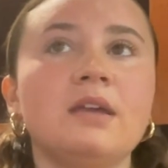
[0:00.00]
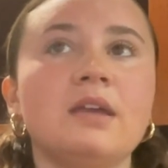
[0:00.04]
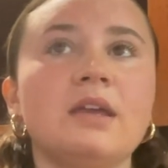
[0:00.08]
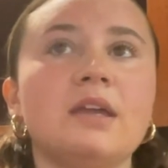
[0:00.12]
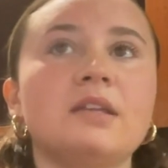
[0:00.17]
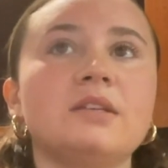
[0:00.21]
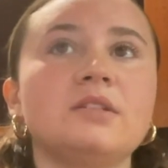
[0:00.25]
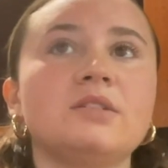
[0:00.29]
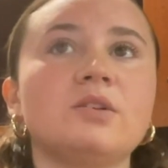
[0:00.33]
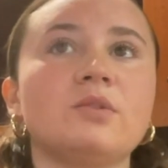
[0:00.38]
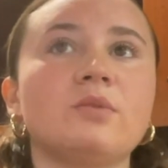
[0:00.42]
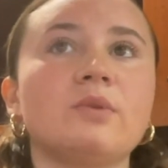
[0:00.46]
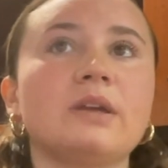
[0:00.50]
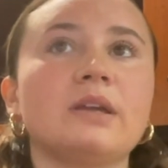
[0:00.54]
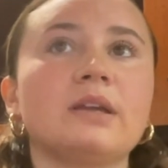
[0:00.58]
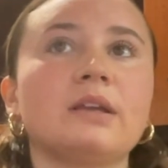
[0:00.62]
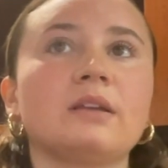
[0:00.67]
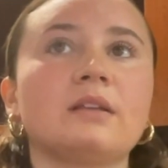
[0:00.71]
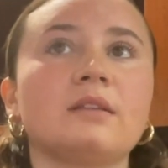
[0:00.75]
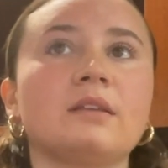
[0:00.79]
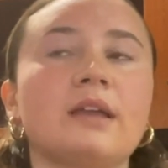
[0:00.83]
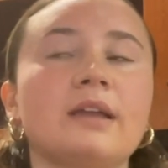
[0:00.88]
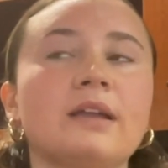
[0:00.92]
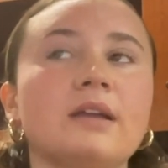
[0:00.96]
and
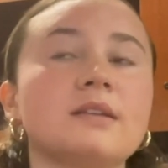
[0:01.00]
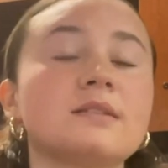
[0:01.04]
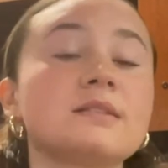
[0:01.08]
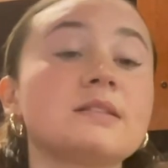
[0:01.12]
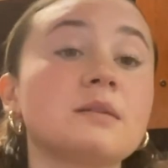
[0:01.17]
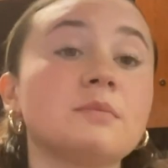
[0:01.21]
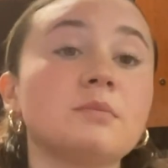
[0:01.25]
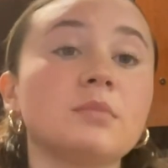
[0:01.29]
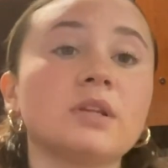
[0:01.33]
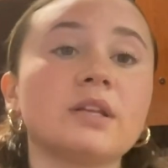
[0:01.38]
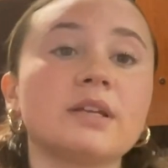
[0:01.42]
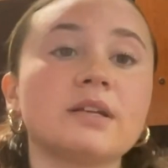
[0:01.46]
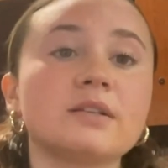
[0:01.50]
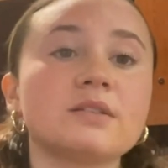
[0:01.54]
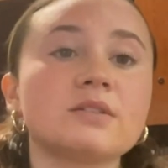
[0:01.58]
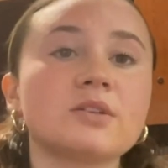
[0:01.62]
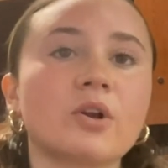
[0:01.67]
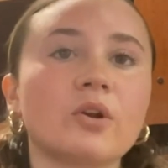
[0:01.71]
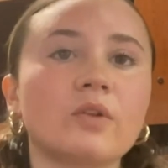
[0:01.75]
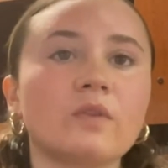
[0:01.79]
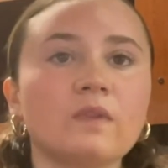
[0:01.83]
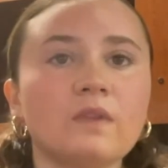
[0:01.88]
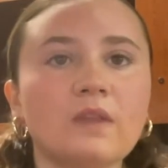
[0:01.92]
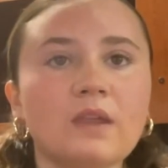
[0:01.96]
doing like assembling
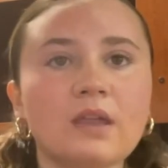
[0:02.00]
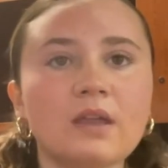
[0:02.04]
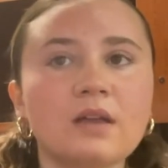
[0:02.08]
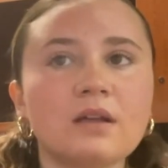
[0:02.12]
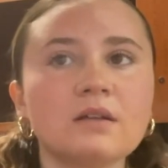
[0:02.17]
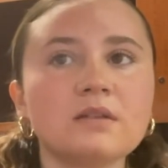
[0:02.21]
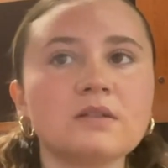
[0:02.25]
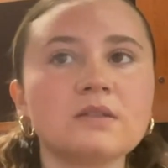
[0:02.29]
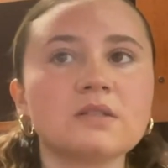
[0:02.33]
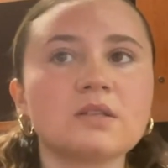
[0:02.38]
certain things.